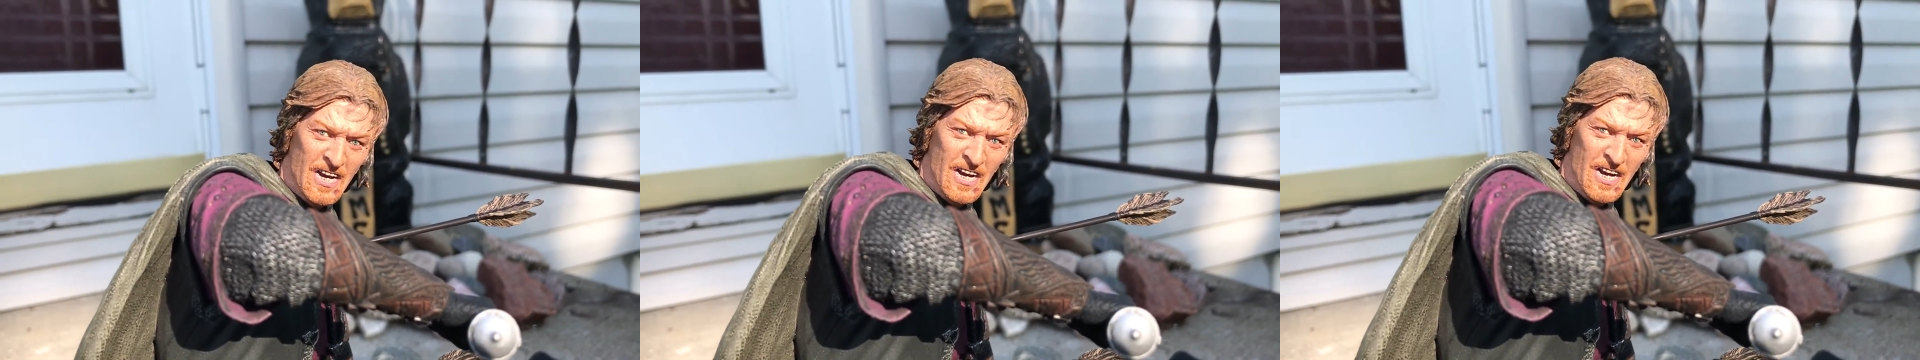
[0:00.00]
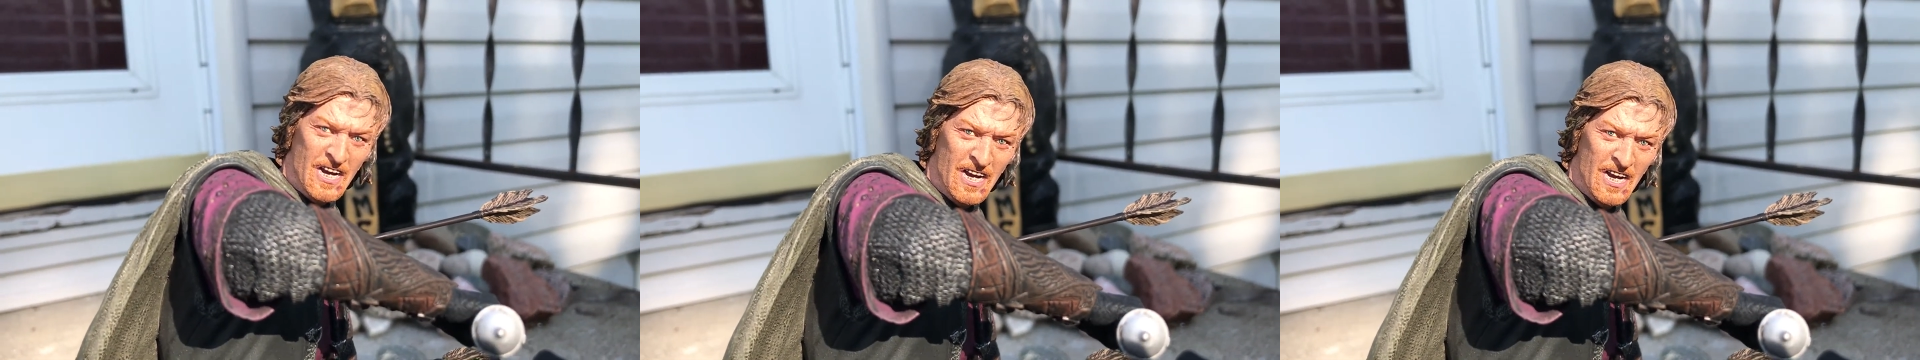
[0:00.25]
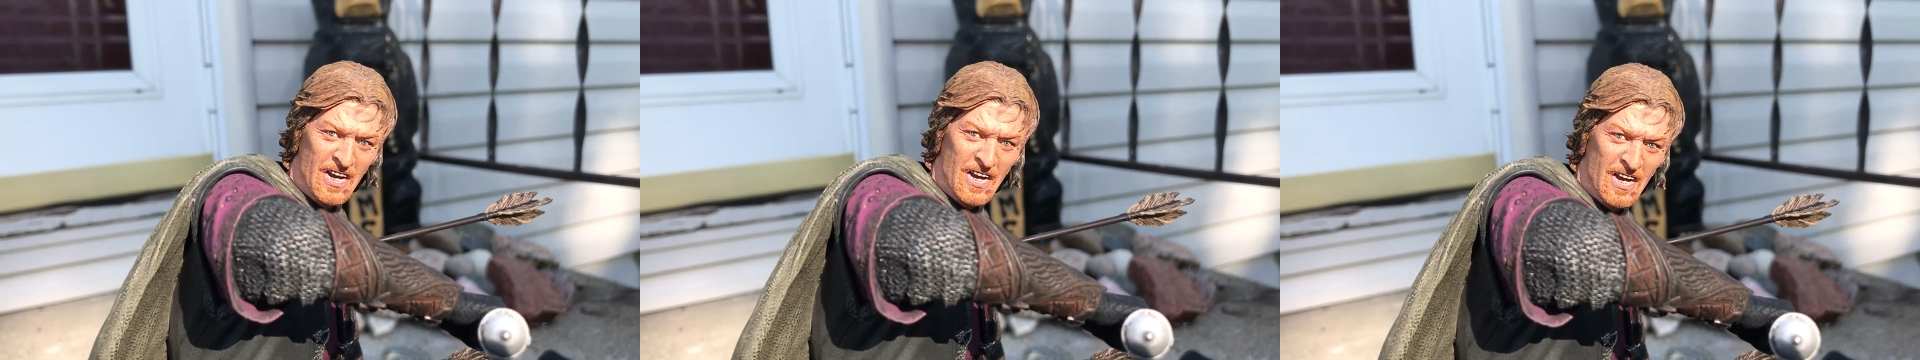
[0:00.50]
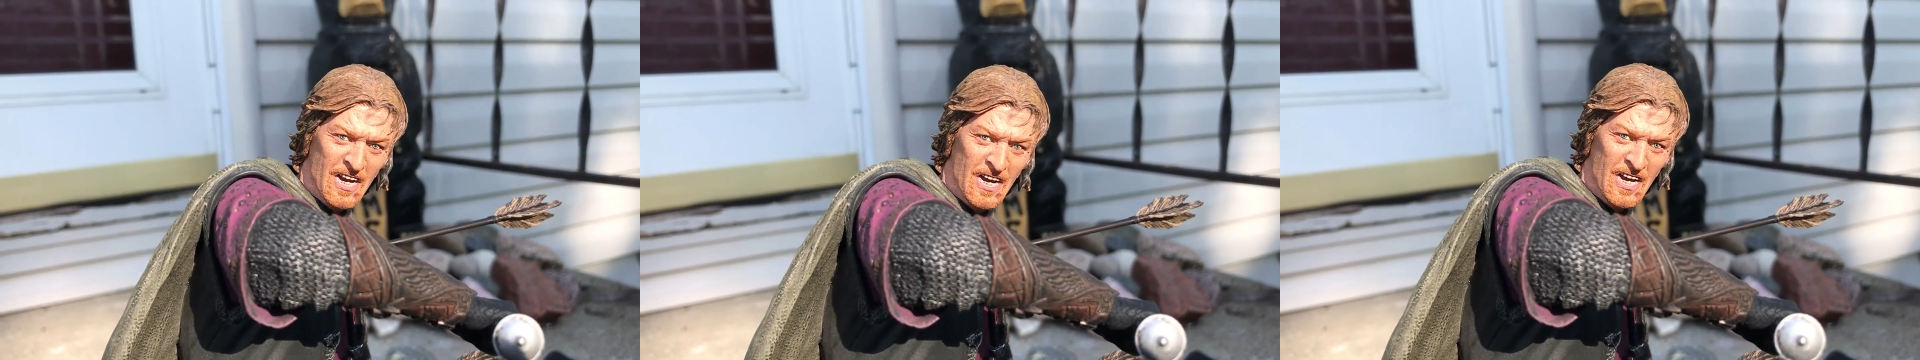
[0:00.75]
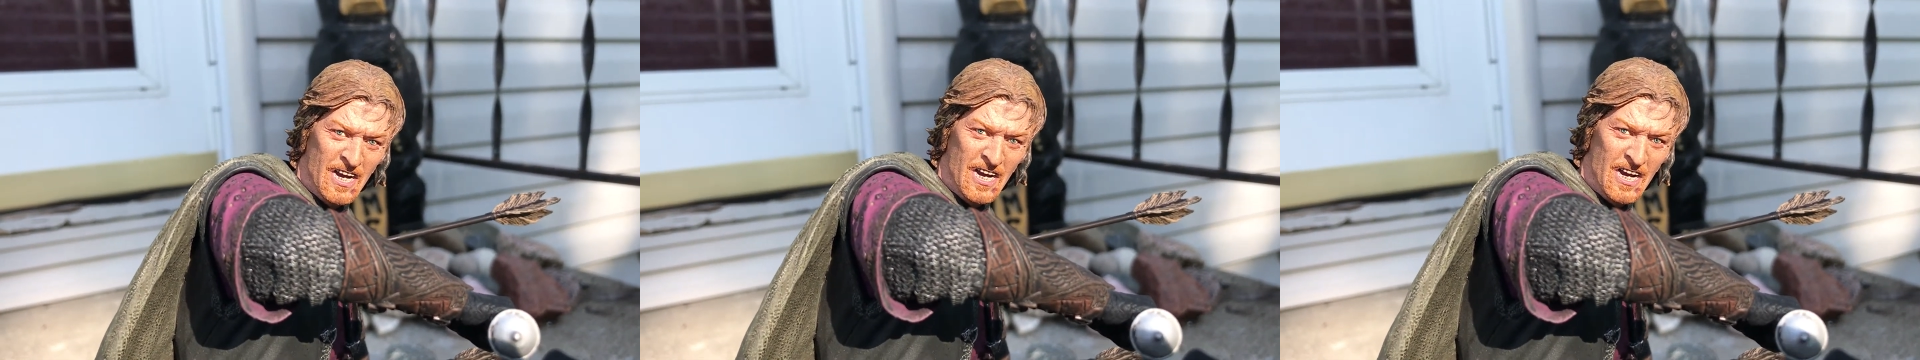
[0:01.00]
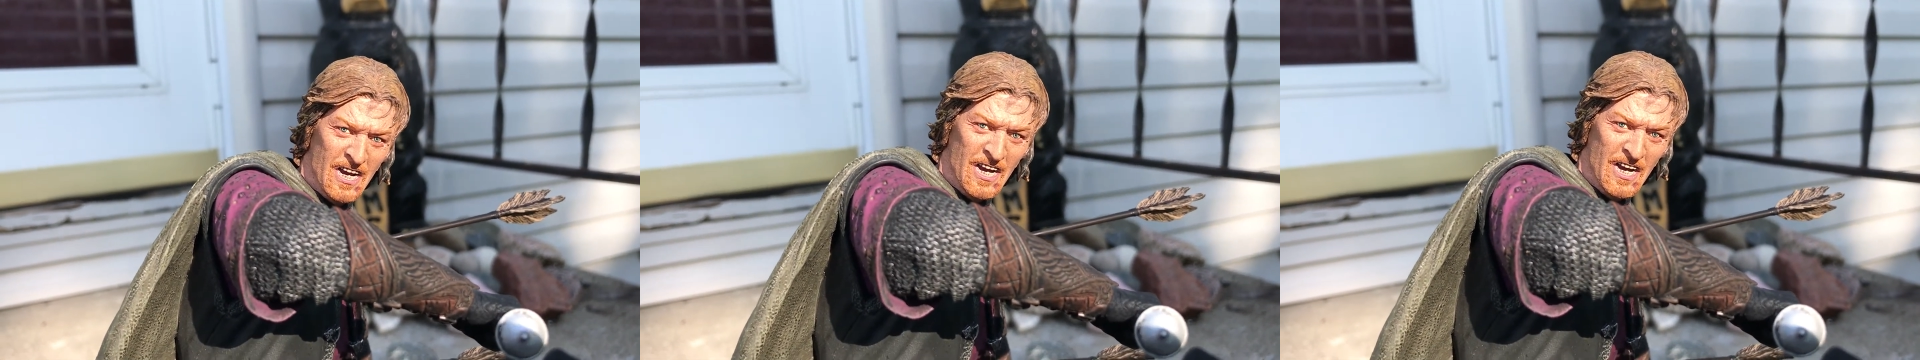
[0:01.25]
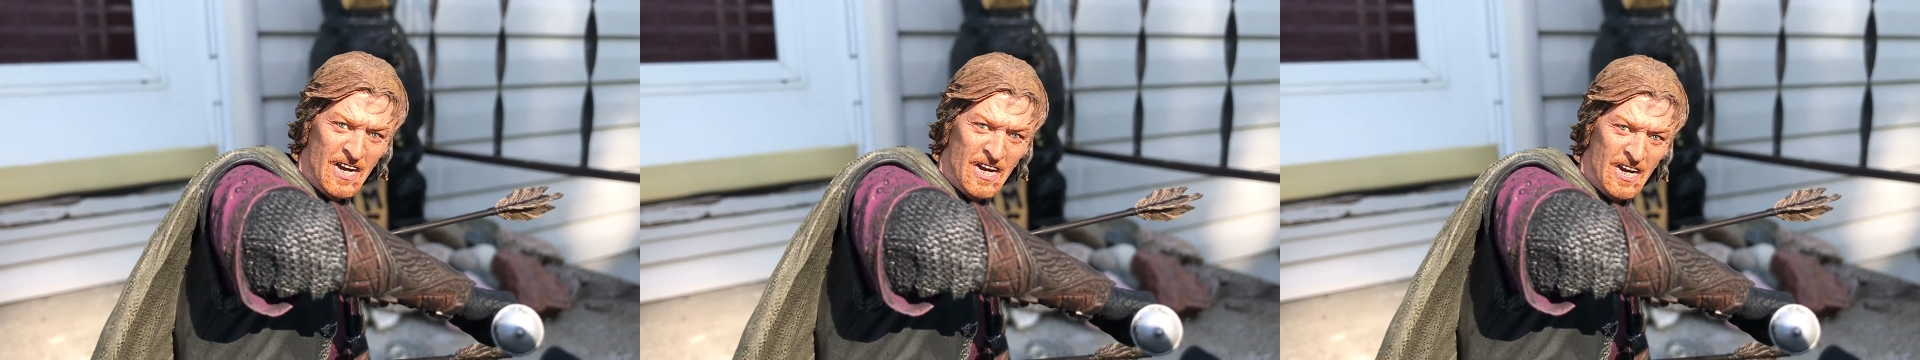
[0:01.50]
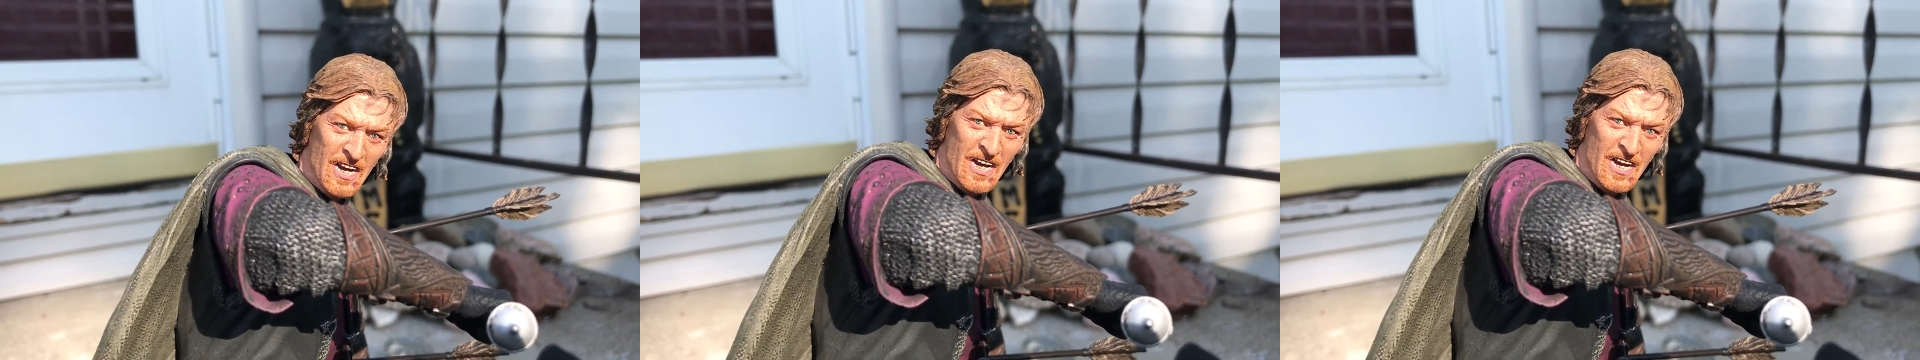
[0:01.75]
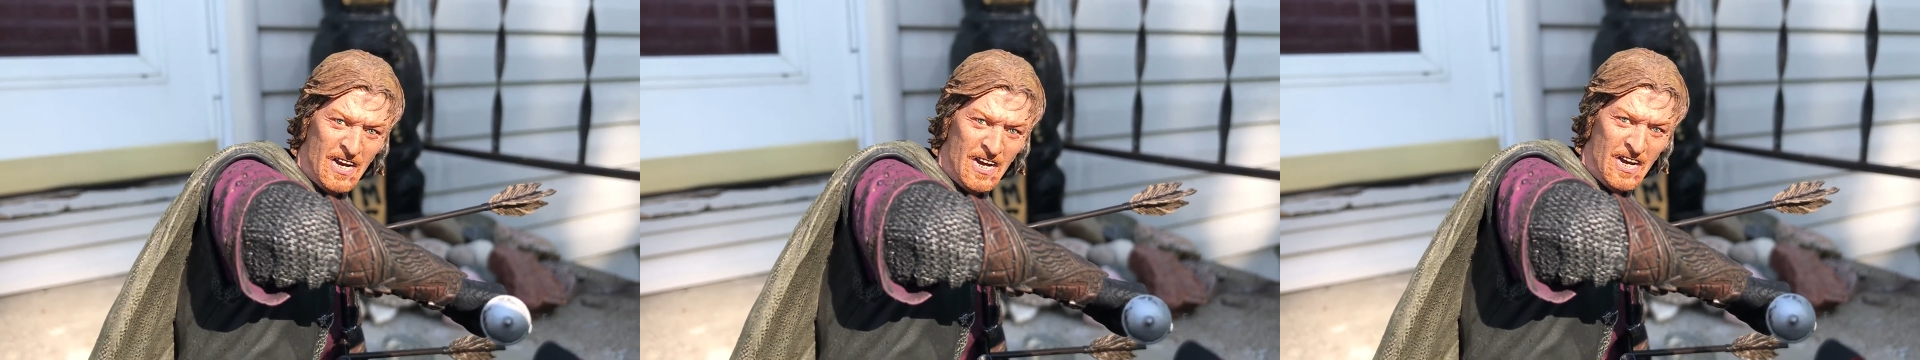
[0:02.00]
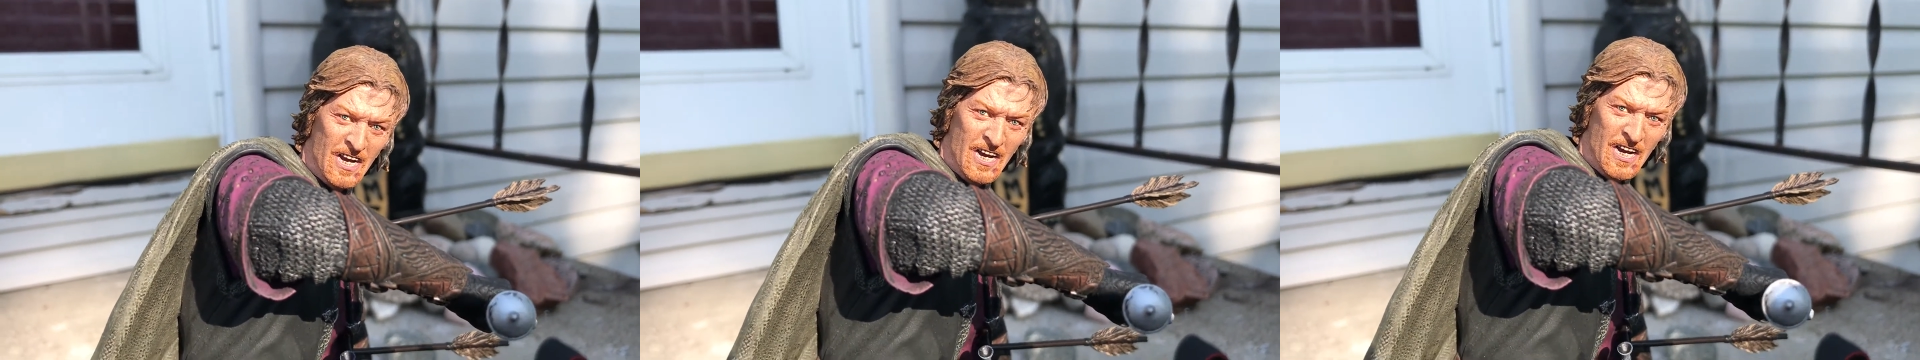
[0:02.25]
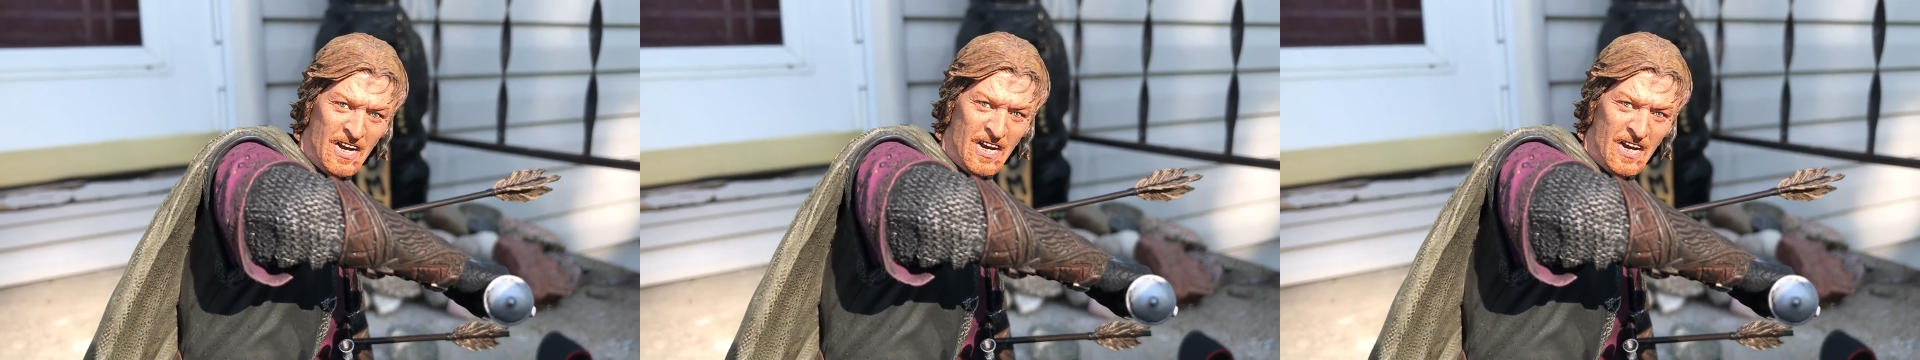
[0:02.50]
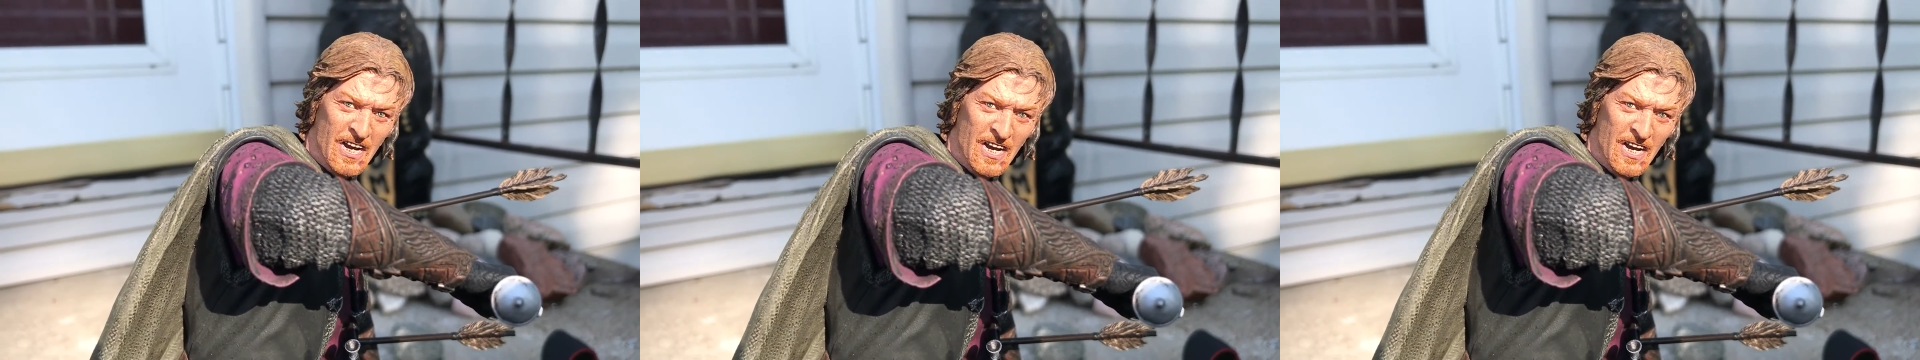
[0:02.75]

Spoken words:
360. And I'll kind of start talking